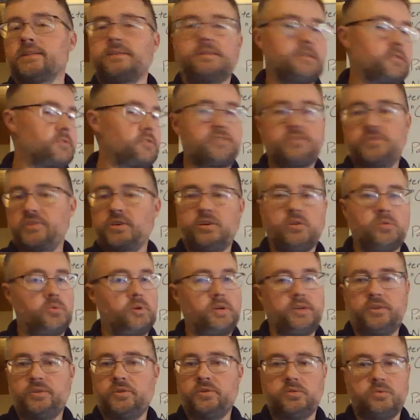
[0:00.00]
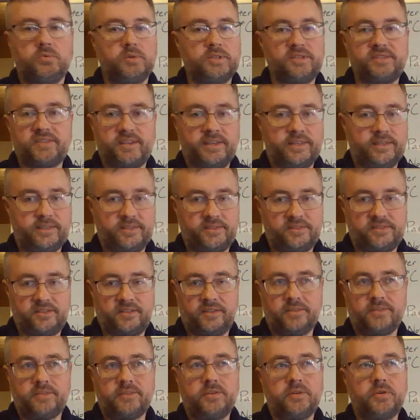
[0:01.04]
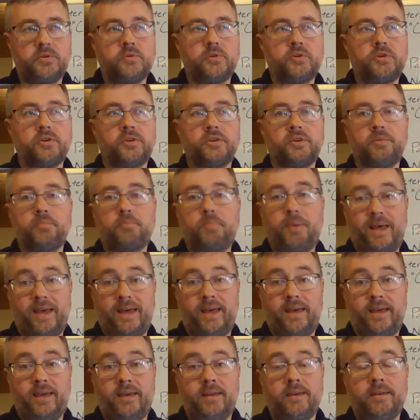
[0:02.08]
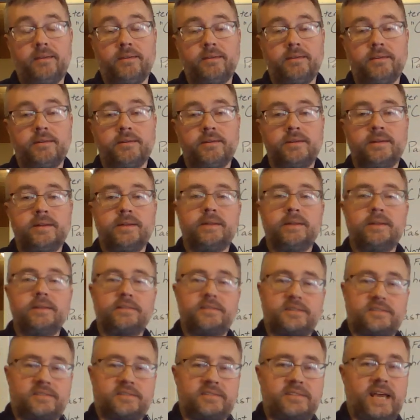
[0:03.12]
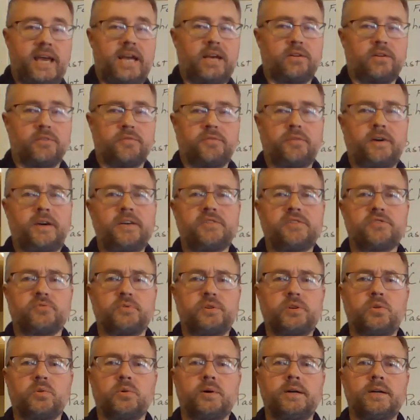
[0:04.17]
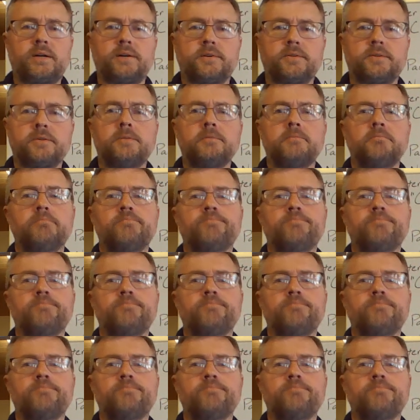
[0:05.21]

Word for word: there's no one who was innocent who could pay the sacrifice required.